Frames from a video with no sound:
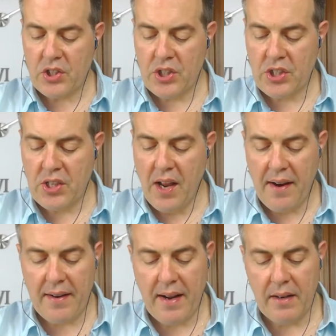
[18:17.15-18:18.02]

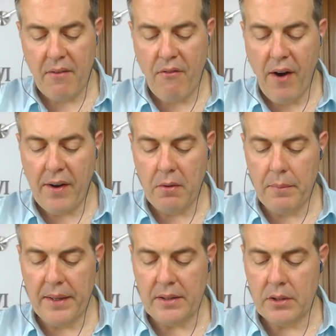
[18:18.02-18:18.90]
external
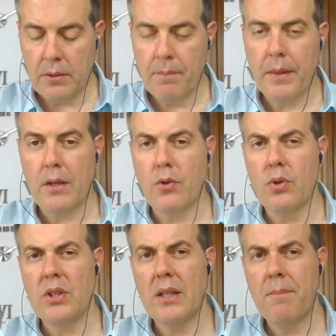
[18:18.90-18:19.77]
environment. You
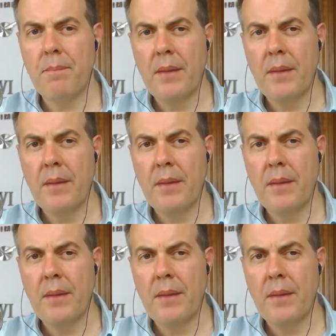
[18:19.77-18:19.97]
see?